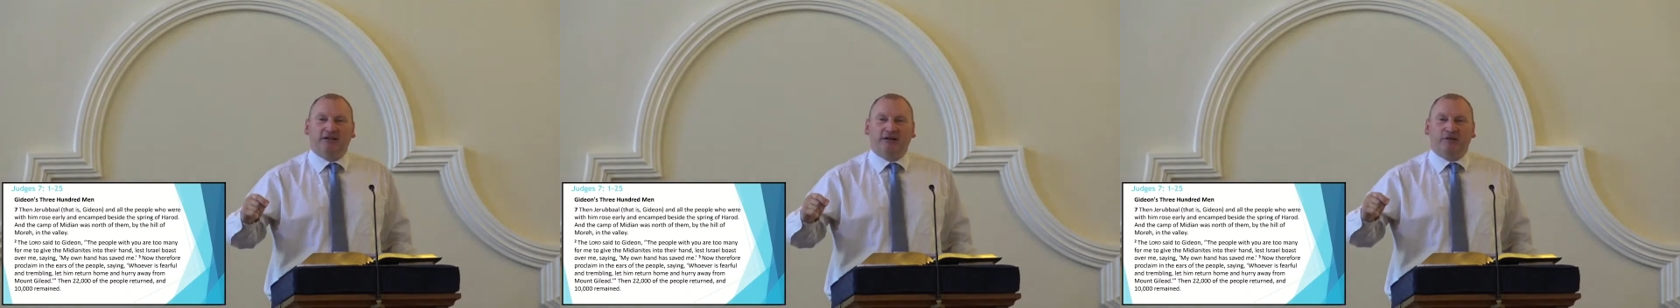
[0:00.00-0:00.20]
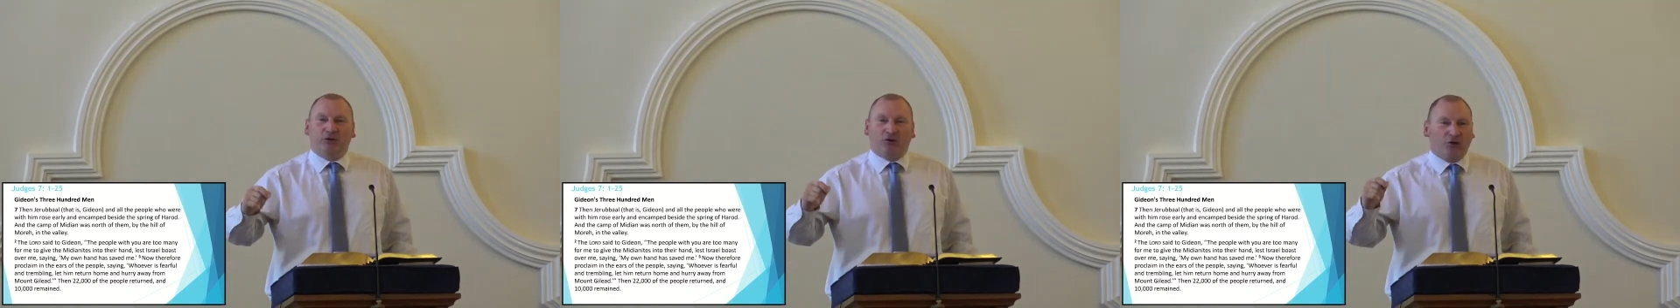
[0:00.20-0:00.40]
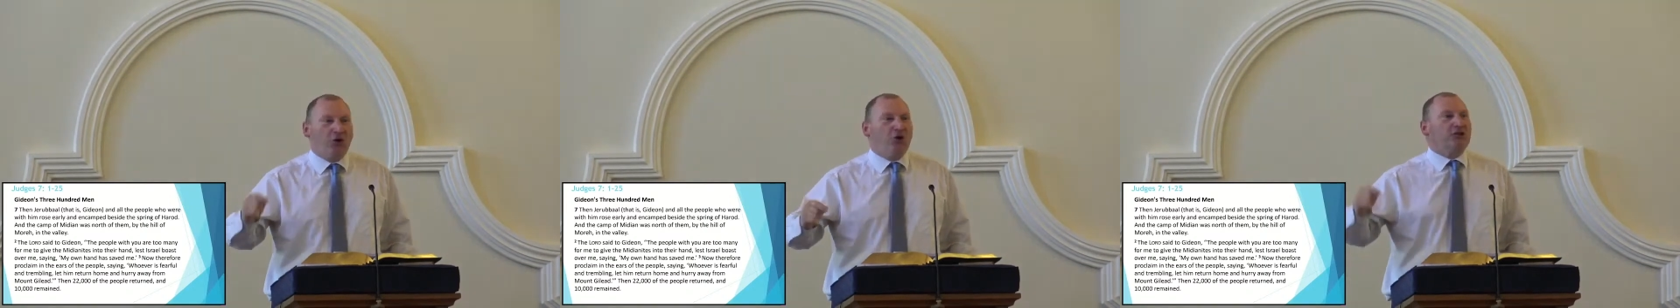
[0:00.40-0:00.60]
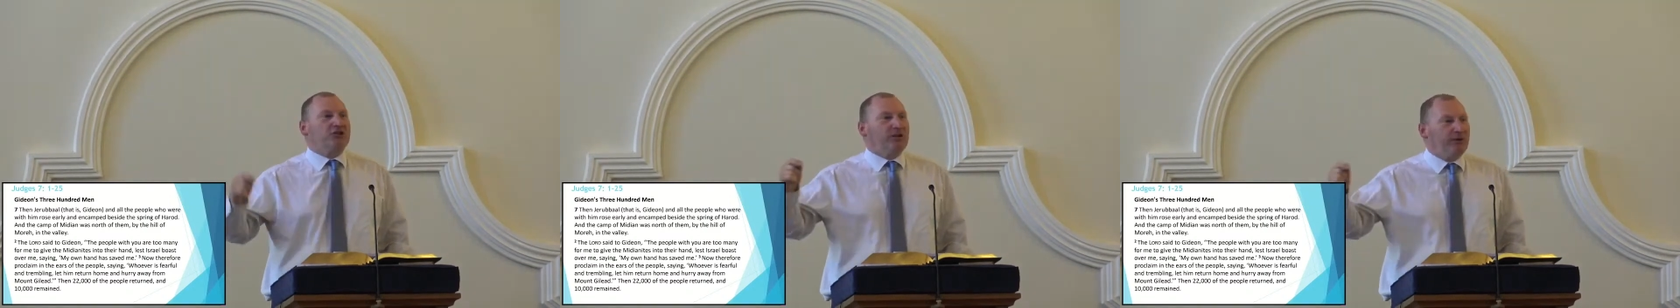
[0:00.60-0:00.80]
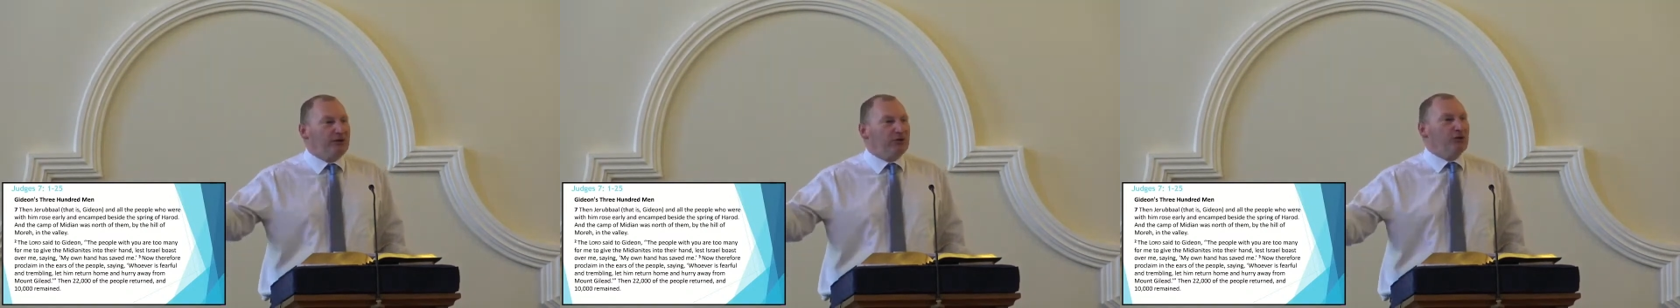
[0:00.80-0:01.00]
for God to
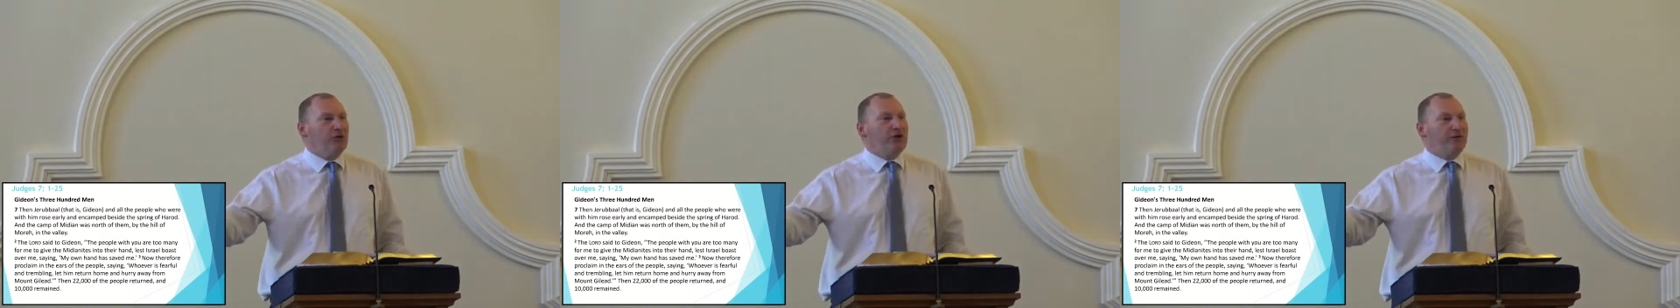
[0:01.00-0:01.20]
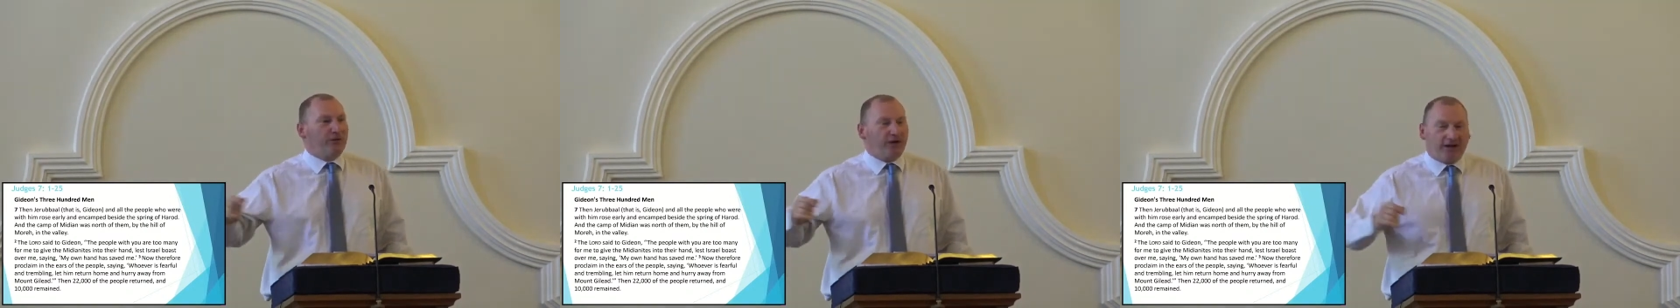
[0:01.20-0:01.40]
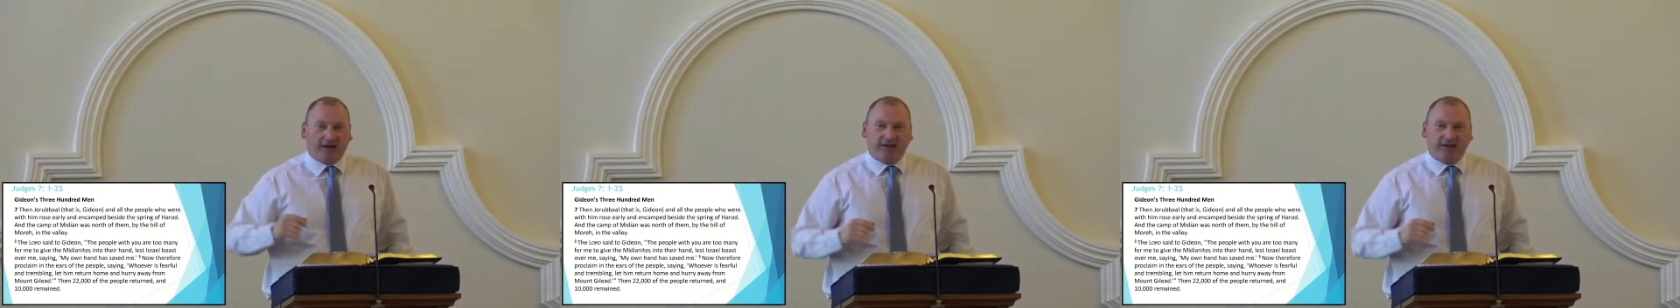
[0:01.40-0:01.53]
be glorified.